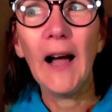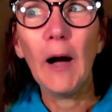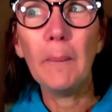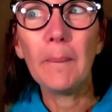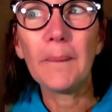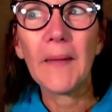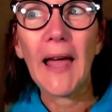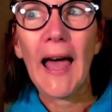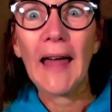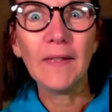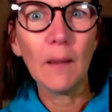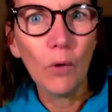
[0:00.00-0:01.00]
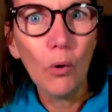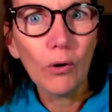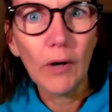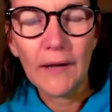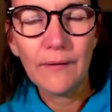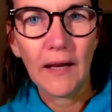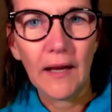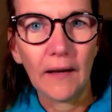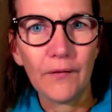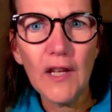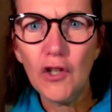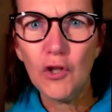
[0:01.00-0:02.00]
um, and the more I
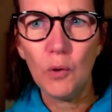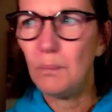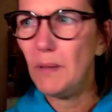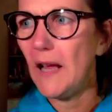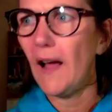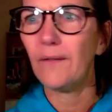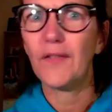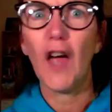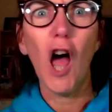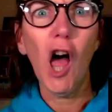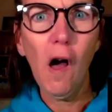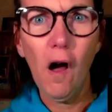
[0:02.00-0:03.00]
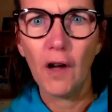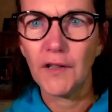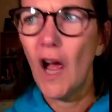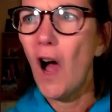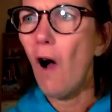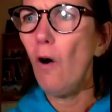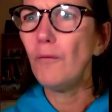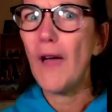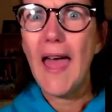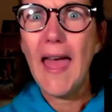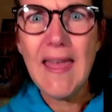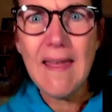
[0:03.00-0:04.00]
think this should be at the heart
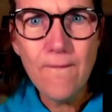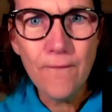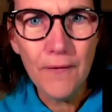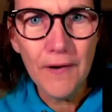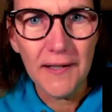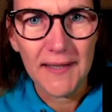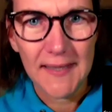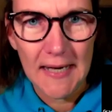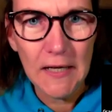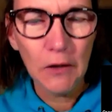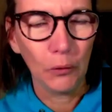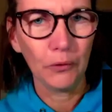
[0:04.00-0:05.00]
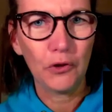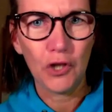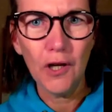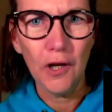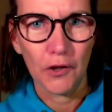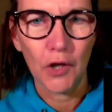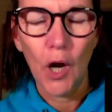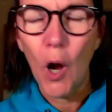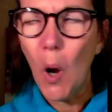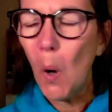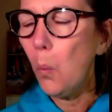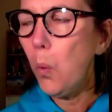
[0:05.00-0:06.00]
of every single church.
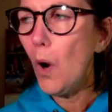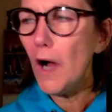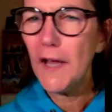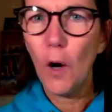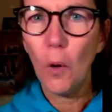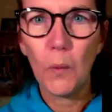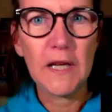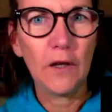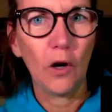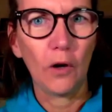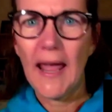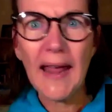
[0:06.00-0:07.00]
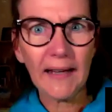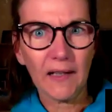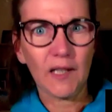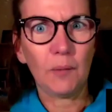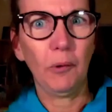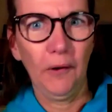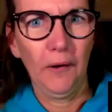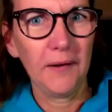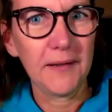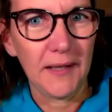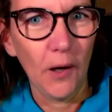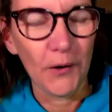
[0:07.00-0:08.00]
Why are we not
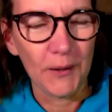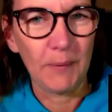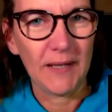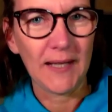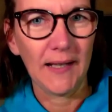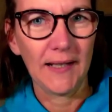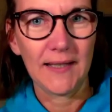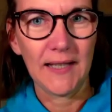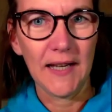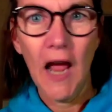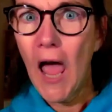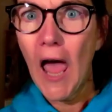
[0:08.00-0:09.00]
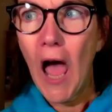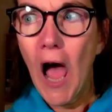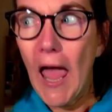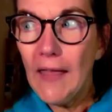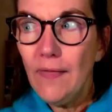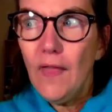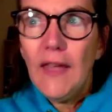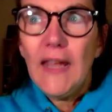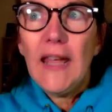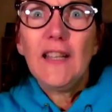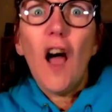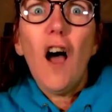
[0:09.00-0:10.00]
experts in hospitality in
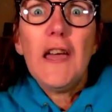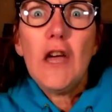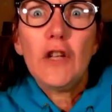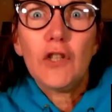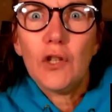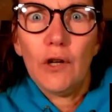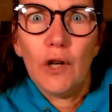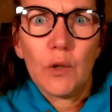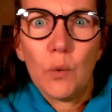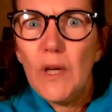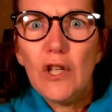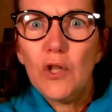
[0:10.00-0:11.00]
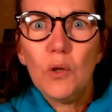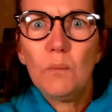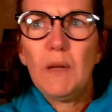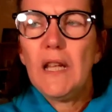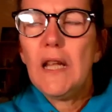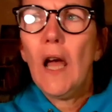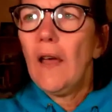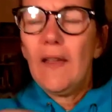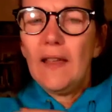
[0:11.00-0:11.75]
the entire church? We should be,